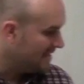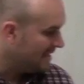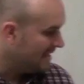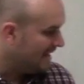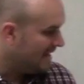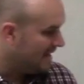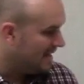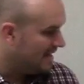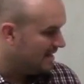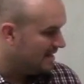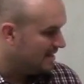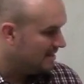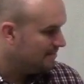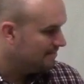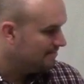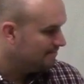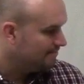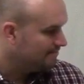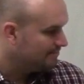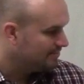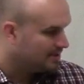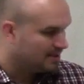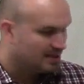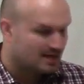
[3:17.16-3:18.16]
A
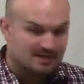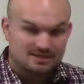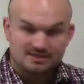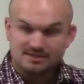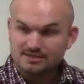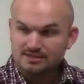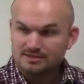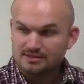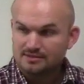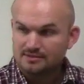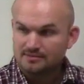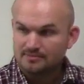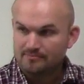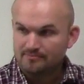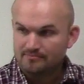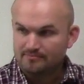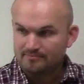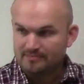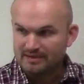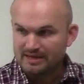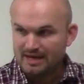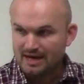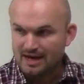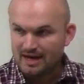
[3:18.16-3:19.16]
plus
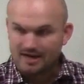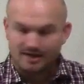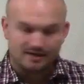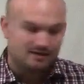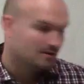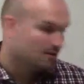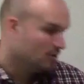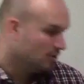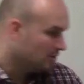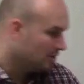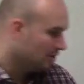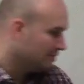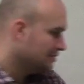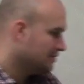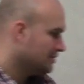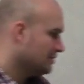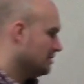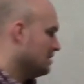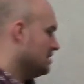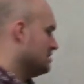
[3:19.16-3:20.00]
bi. Or you could